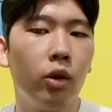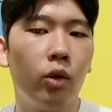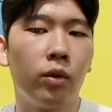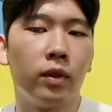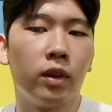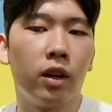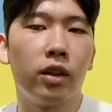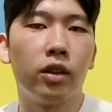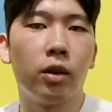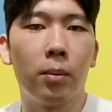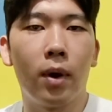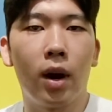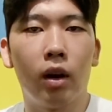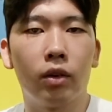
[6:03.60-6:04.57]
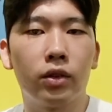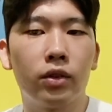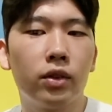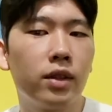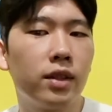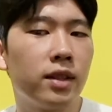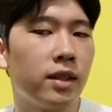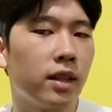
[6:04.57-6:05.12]
We've learned about
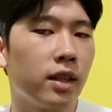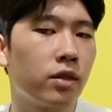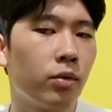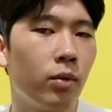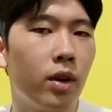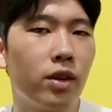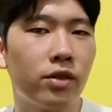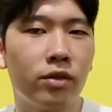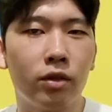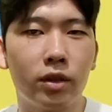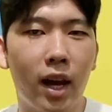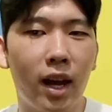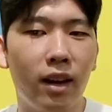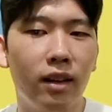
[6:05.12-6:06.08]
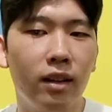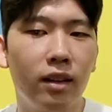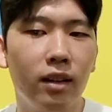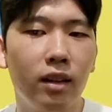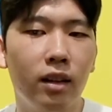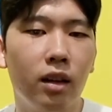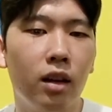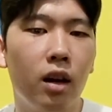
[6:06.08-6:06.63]
6 words today.
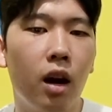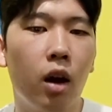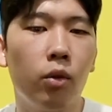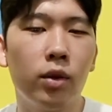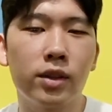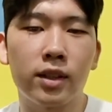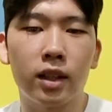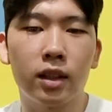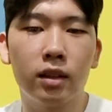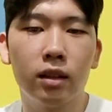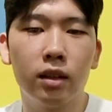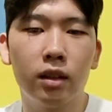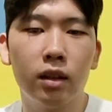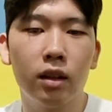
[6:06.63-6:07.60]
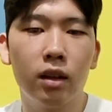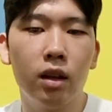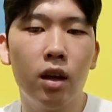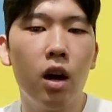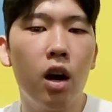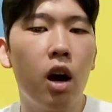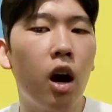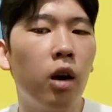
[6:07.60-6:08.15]
How was it?
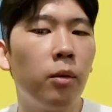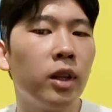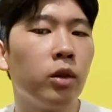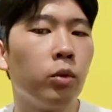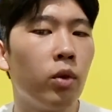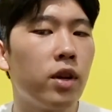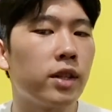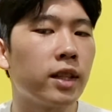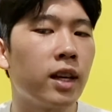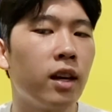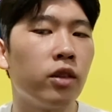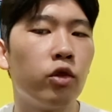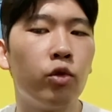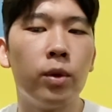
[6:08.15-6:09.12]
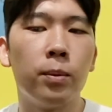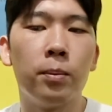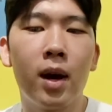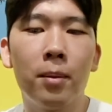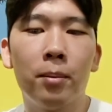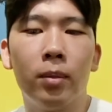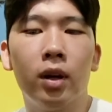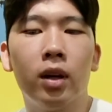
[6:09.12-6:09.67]
How many words can you
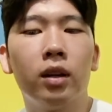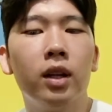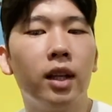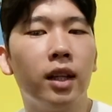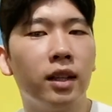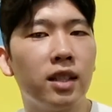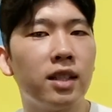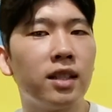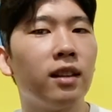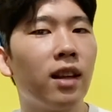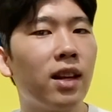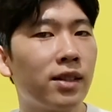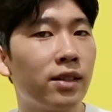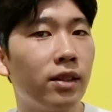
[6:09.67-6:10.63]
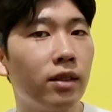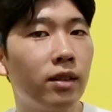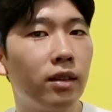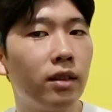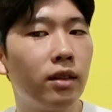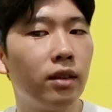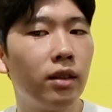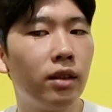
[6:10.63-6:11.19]
remember in this lesson?
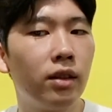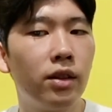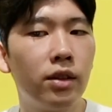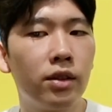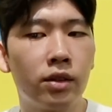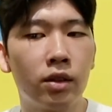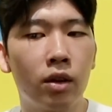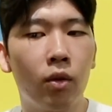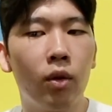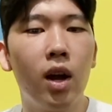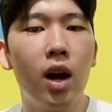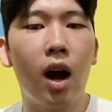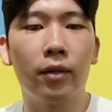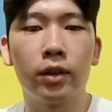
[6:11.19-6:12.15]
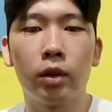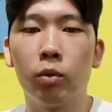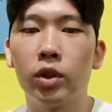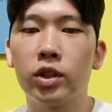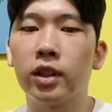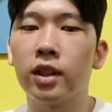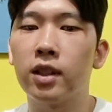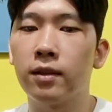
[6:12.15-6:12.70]
So after
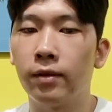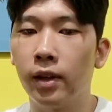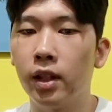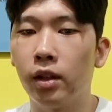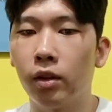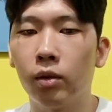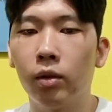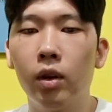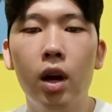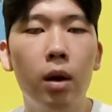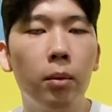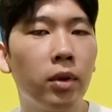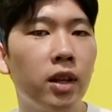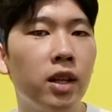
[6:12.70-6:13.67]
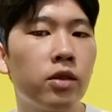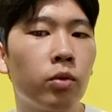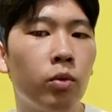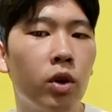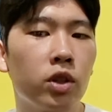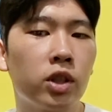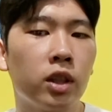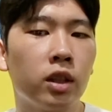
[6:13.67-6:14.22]
watching this video, please
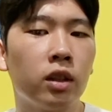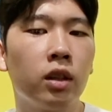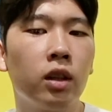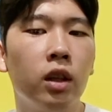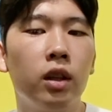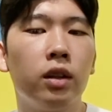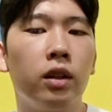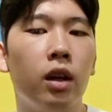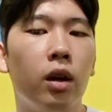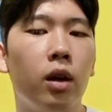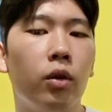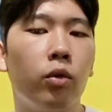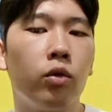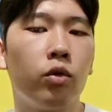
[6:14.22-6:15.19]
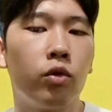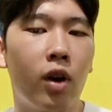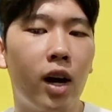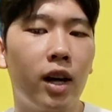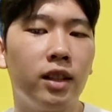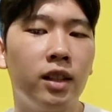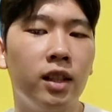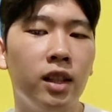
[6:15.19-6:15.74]
watch the
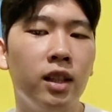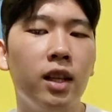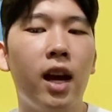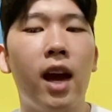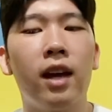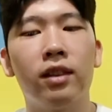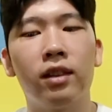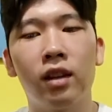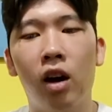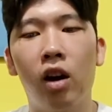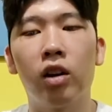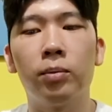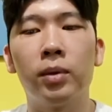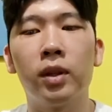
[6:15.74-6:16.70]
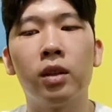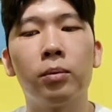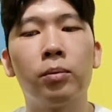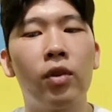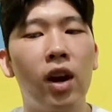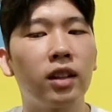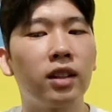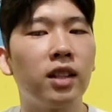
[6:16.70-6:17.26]
writing and typing
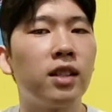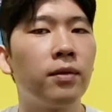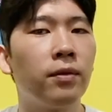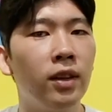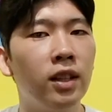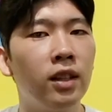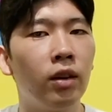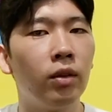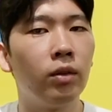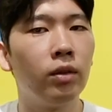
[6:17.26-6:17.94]
practice video.